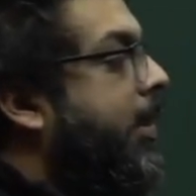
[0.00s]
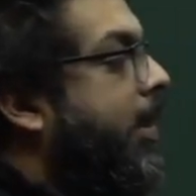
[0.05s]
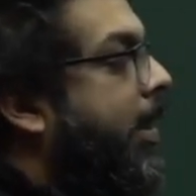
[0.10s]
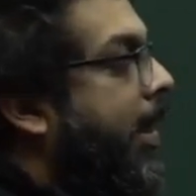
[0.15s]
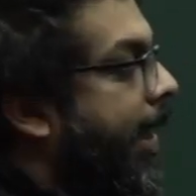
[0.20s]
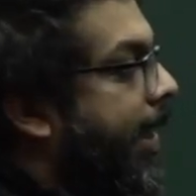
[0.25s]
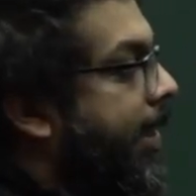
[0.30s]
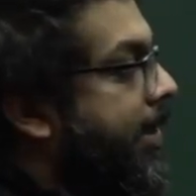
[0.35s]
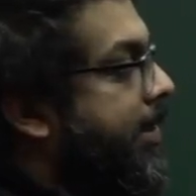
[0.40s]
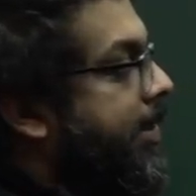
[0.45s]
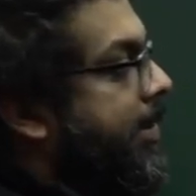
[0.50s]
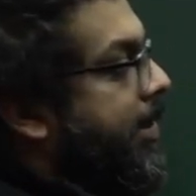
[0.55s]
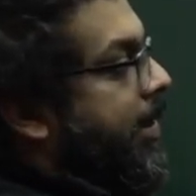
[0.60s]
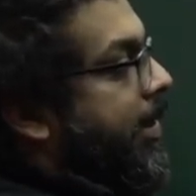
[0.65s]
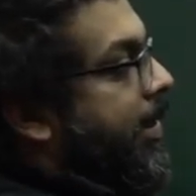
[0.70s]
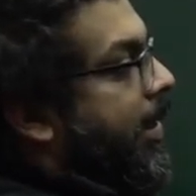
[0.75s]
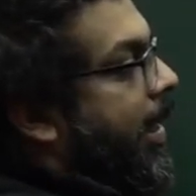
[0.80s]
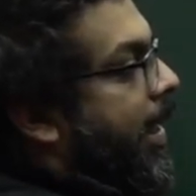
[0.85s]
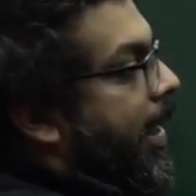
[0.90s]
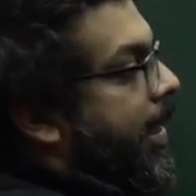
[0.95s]
as
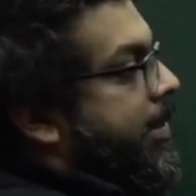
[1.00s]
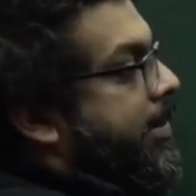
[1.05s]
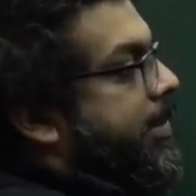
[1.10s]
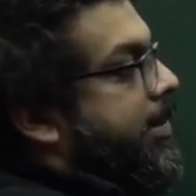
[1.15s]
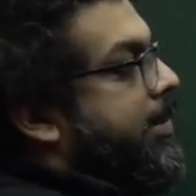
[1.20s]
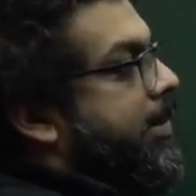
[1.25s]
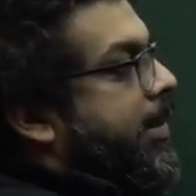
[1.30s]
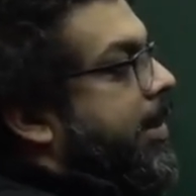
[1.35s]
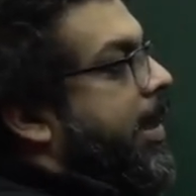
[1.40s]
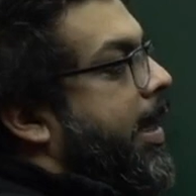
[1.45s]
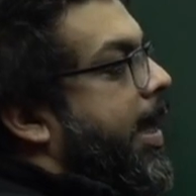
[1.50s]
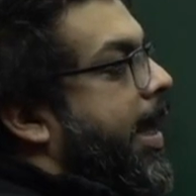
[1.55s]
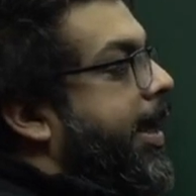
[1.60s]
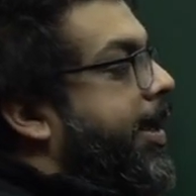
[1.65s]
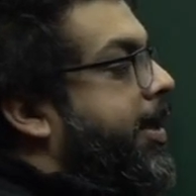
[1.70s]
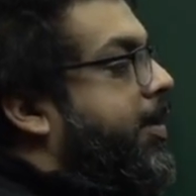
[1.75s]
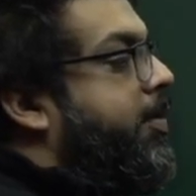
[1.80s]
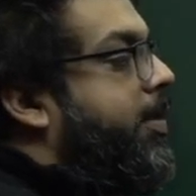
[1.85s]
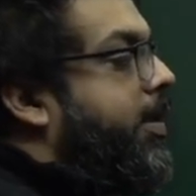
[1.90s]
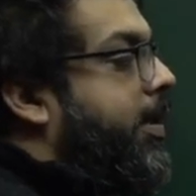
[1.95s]

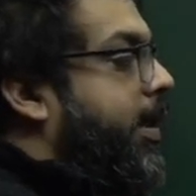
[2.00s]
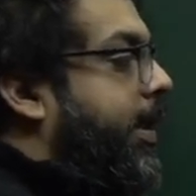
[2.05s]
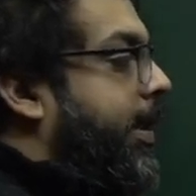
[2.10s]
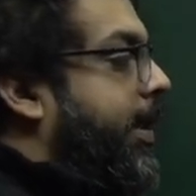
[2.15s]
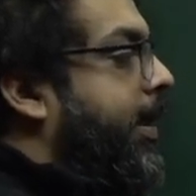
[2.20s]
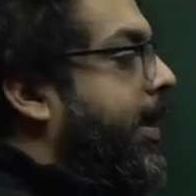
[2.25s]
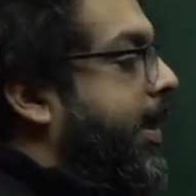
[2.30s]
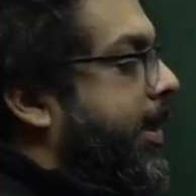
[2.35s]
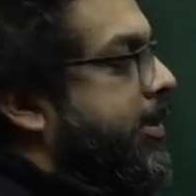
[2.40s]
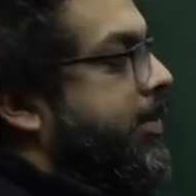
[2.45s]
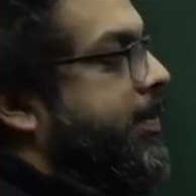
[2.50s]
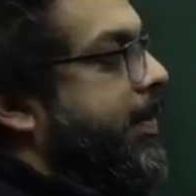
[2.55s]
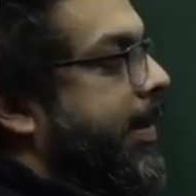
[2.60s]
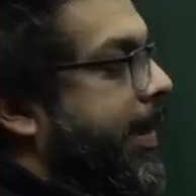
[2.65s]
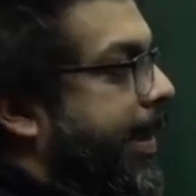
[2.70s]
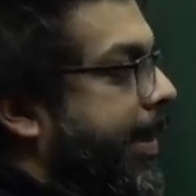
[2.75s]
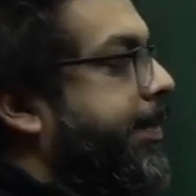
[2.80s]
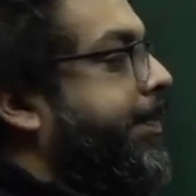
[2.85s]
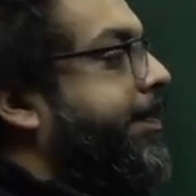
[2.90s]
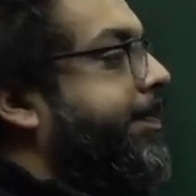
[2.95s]
accurately as we
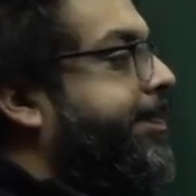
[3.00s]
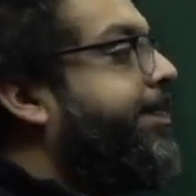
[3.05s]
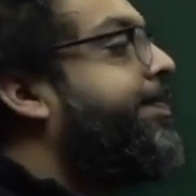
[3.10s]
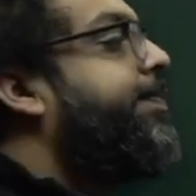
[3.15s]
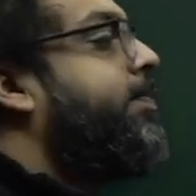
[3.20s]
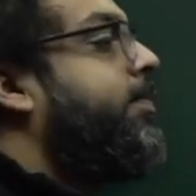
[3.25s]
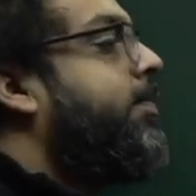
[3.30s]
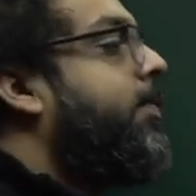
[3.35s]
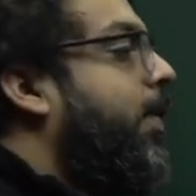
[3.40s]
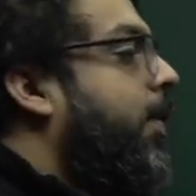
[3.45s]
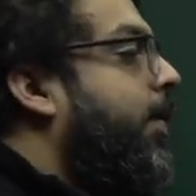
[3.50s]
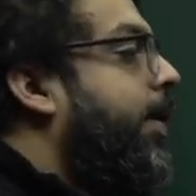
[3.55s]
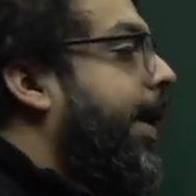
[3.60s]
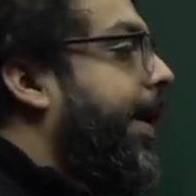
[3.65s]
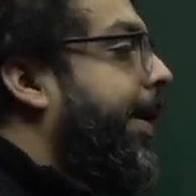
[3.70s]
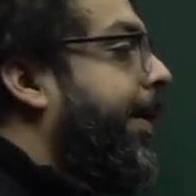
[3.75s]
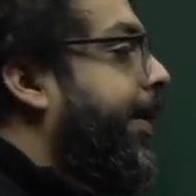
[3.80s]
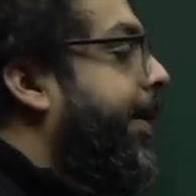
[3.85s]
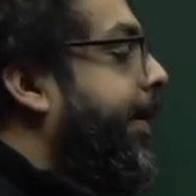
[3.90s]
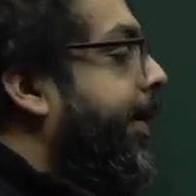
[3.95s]
can. Okay?
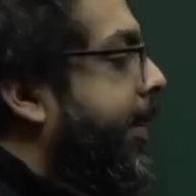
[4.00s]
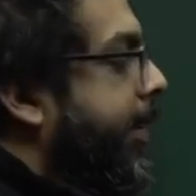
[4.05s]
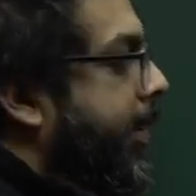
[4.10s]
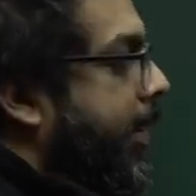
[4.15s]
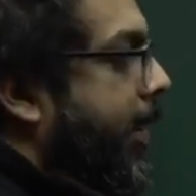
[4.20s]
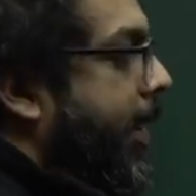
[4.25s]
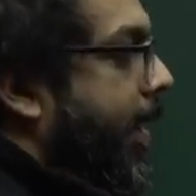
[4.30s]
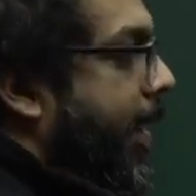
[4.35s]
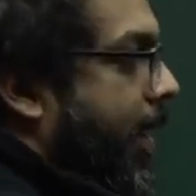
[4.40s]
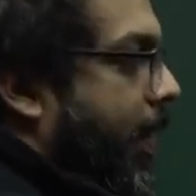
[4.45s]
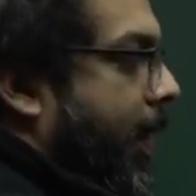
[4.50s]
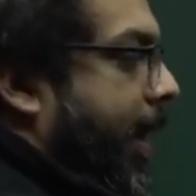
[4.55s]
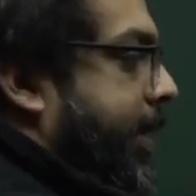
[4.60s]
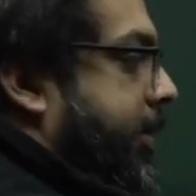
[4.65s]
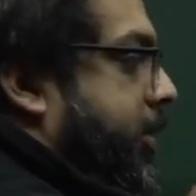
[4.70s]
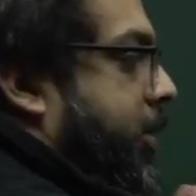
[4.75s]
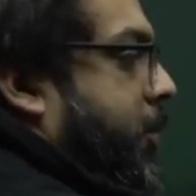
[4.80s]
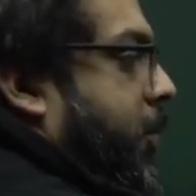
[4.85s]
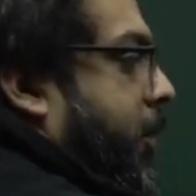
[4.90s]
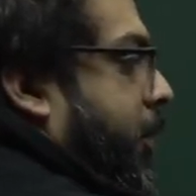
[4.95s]
Now,
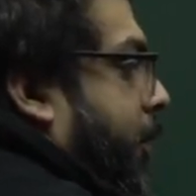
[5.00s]
as you would